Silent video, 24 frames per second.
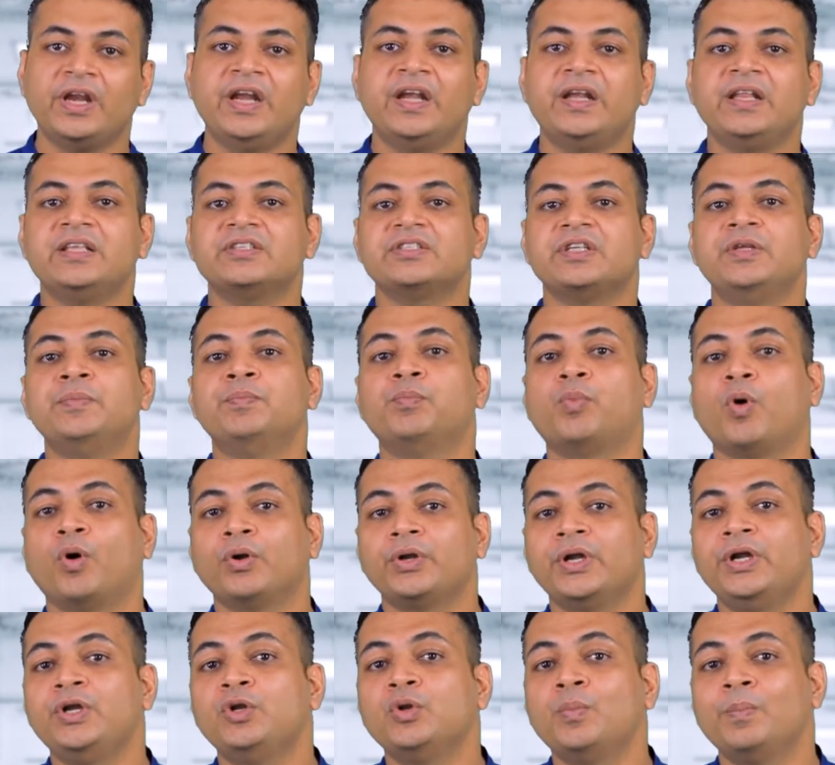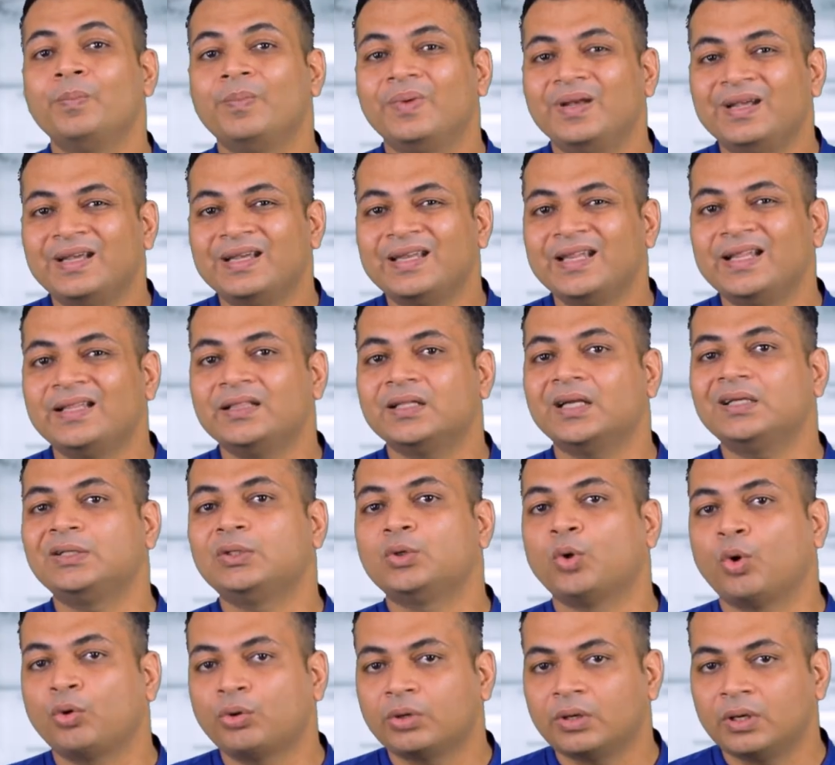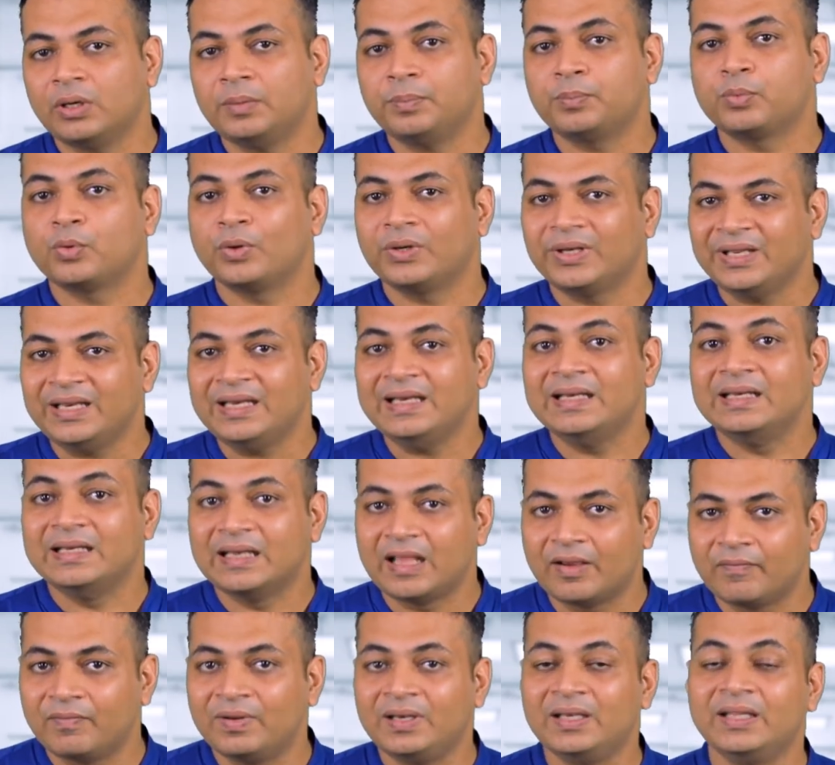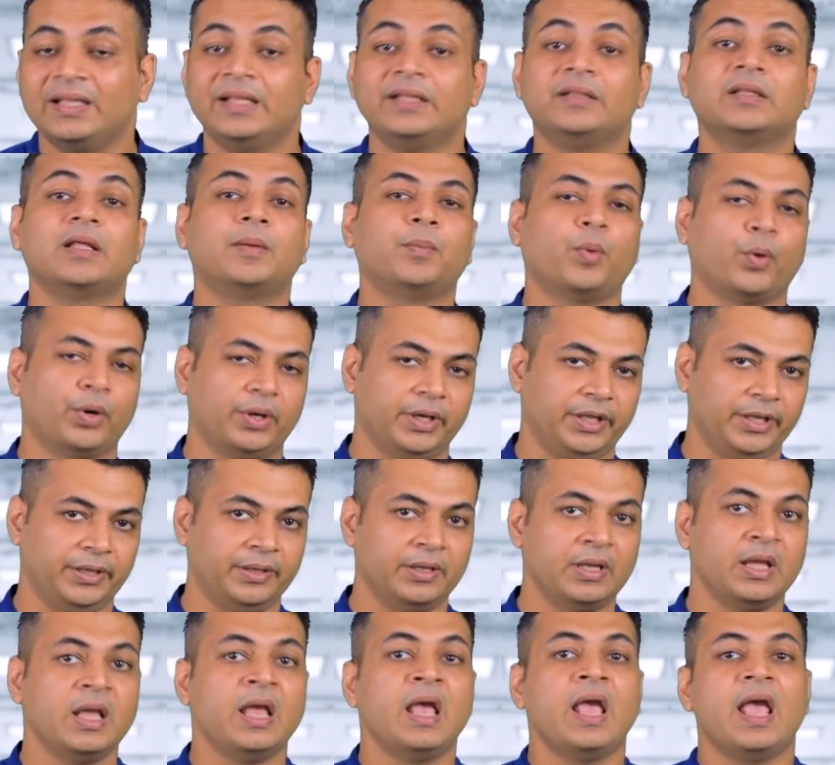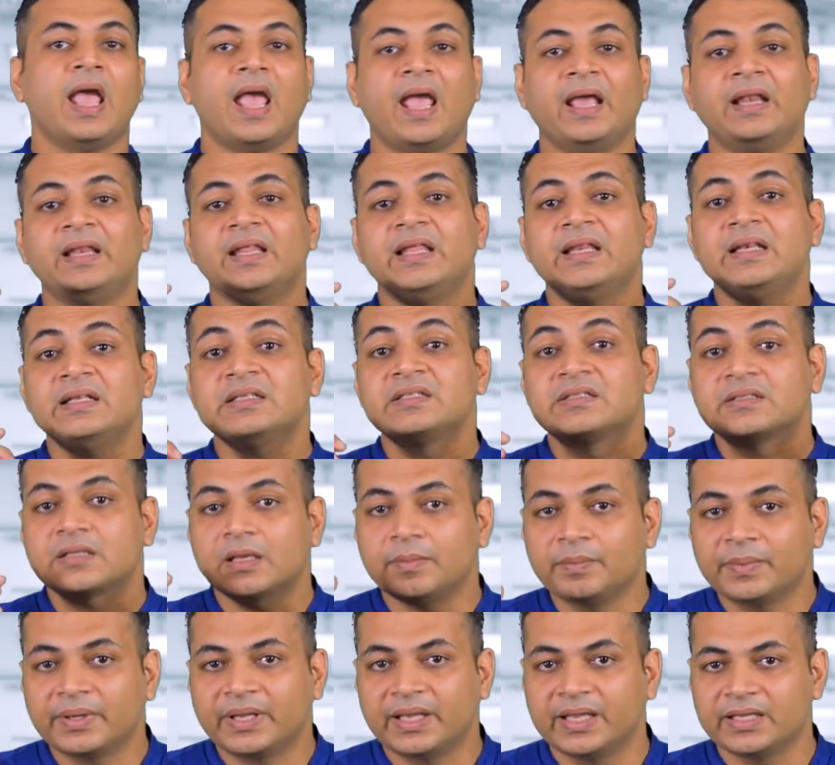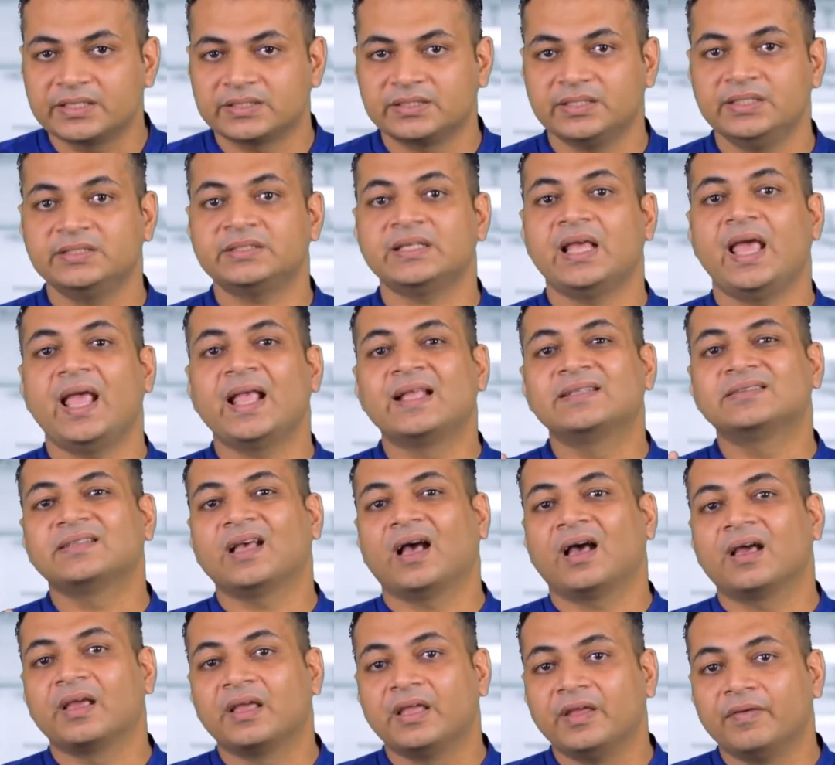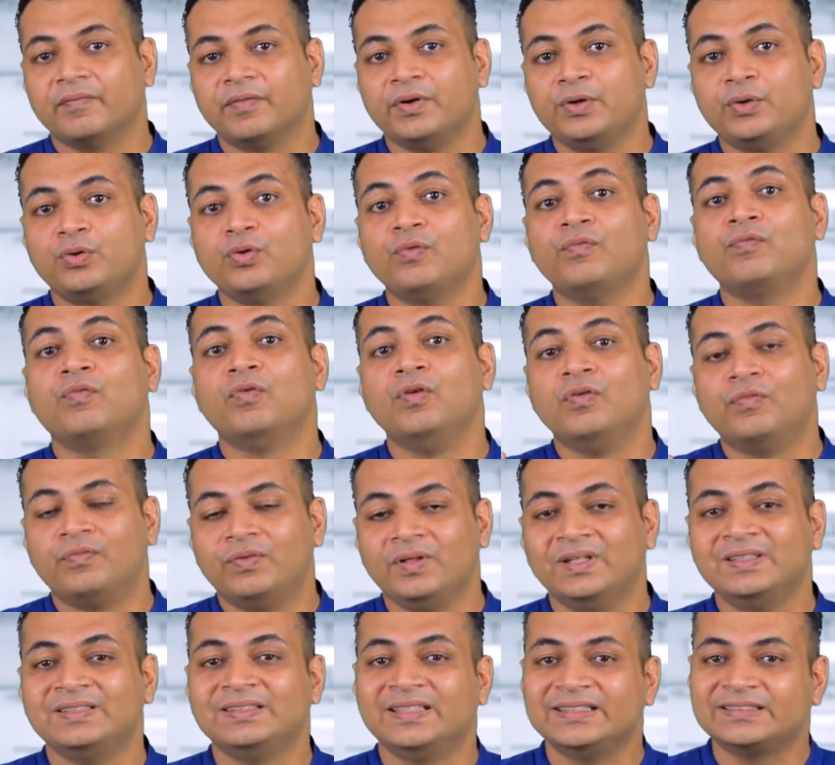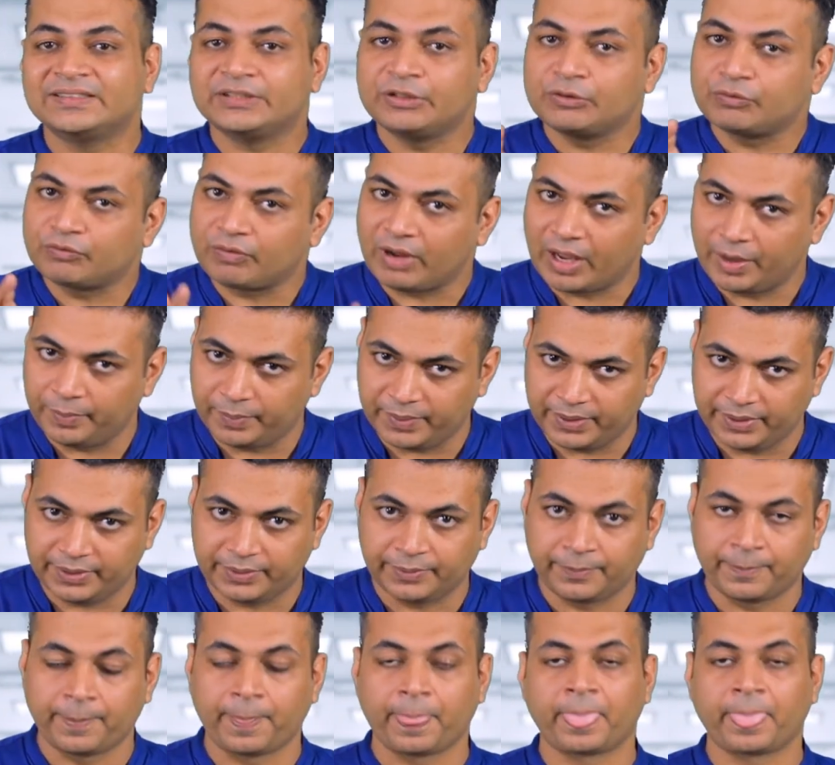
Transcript: it is important to maintain the total protein level in the body. And in some cases, eggs are given to fulfill this requirement.